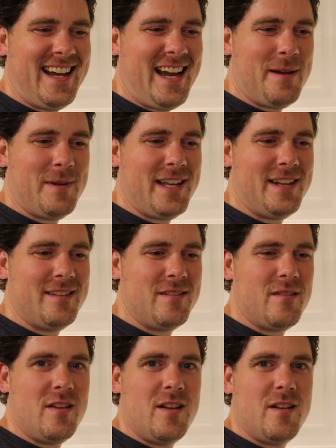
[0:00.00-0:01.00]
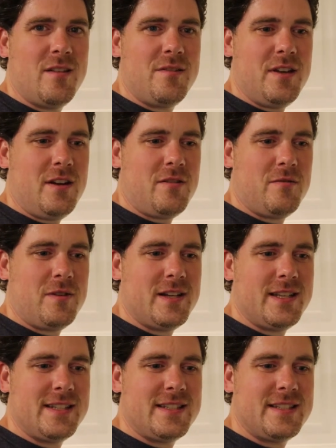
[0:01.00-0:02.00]
I mean, Theo
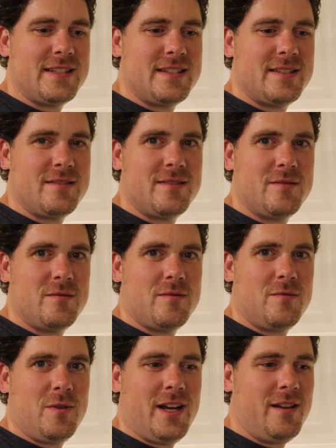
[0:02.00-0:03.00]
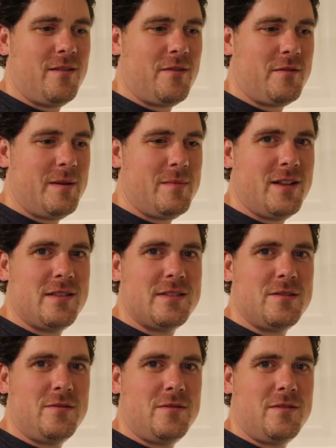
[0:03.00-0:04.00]
was, what, three
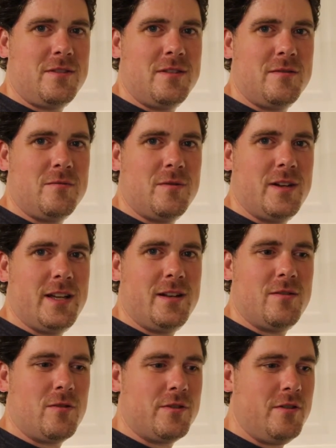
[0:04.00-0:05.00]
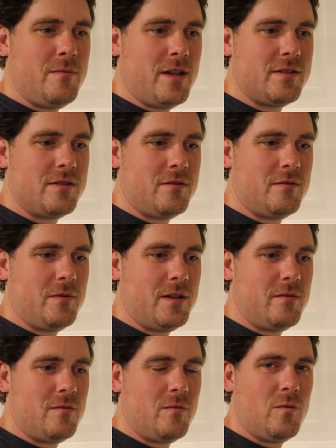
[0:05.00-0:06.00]
months old when, or two months old
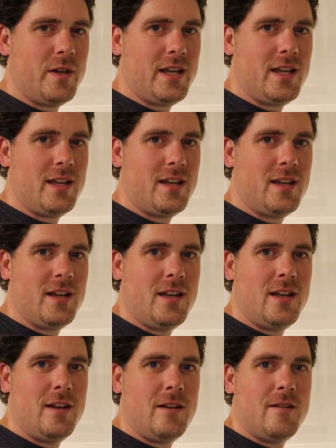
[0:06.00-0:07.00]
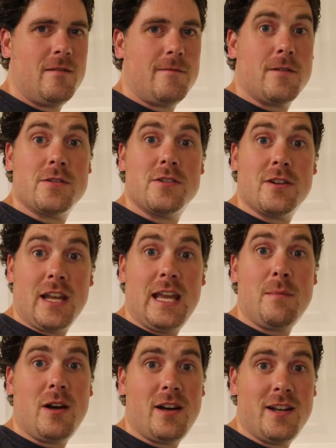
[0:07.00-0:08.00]
when we first took
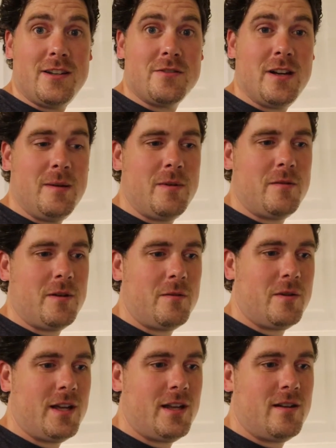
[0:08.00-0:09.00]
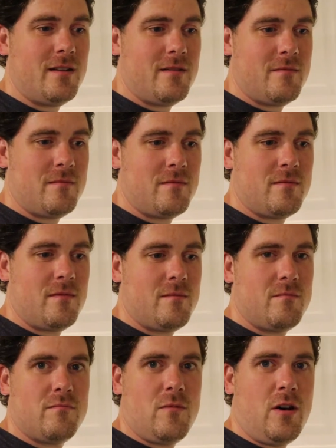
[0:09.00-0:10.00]
him on a trip and we went
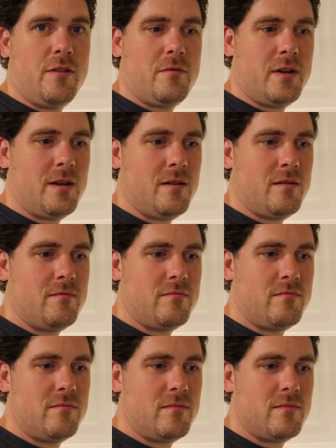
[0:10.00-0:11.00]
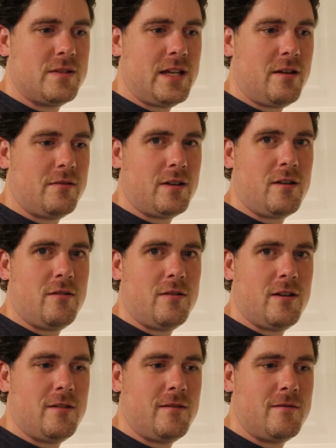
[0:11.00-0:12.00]
all the way to South
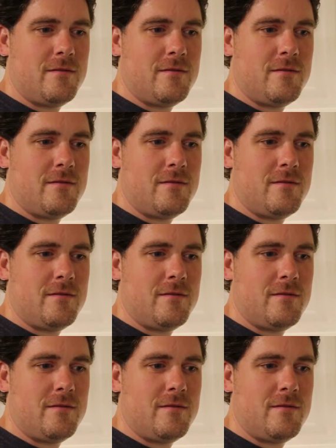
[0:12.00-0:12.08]
Dakota